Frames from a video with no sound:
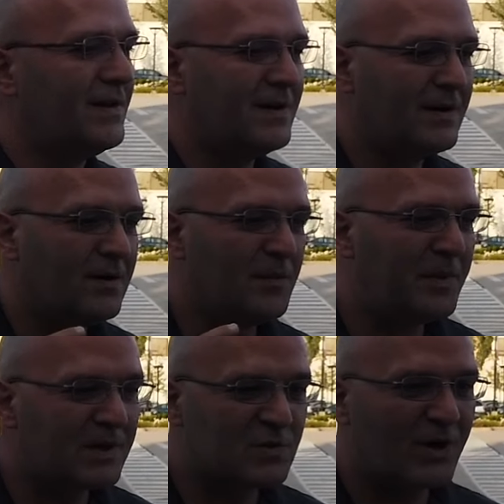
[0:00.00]
The
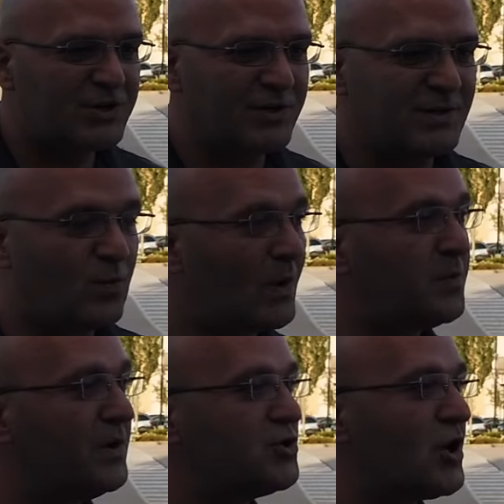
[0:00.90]
biggest question is,
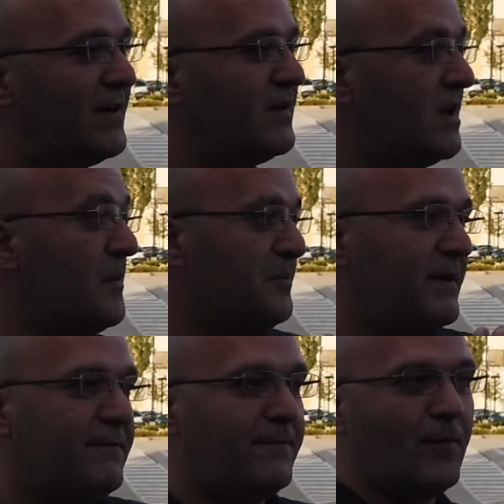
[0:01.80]
what were you driving
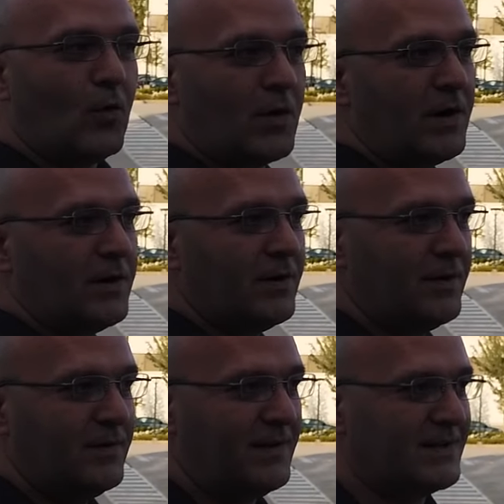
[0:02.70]
before
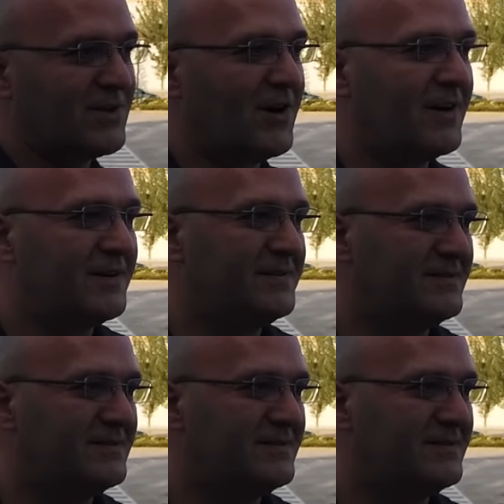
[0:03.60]
this car?